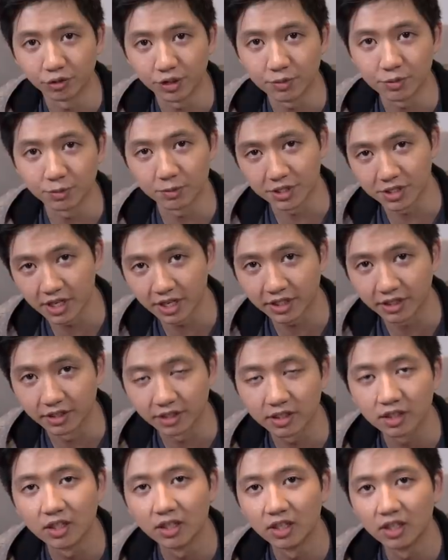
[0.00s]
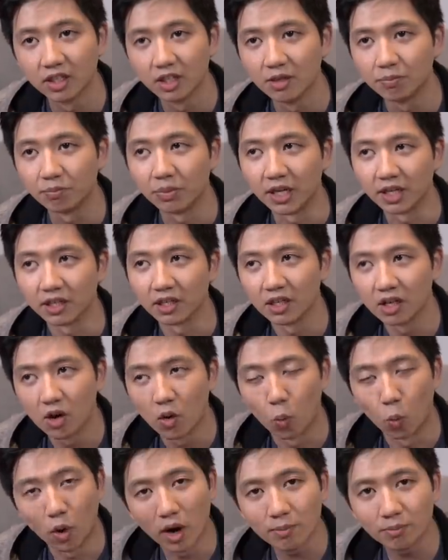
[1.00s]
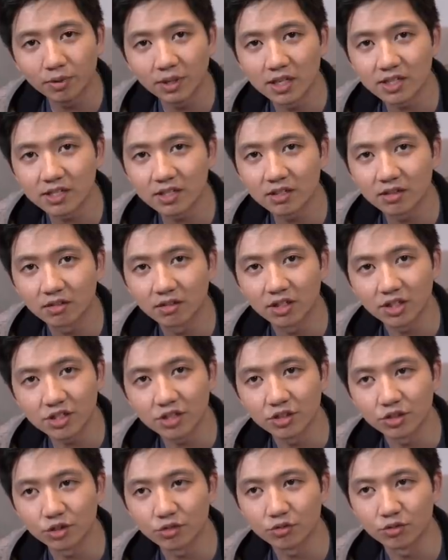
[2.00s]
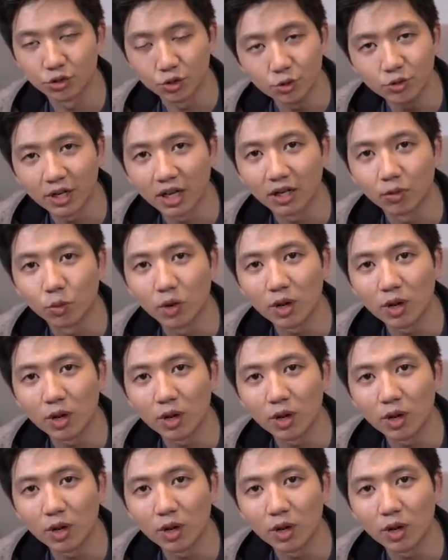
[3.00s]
frames per second. But OnePlus doesn't do that.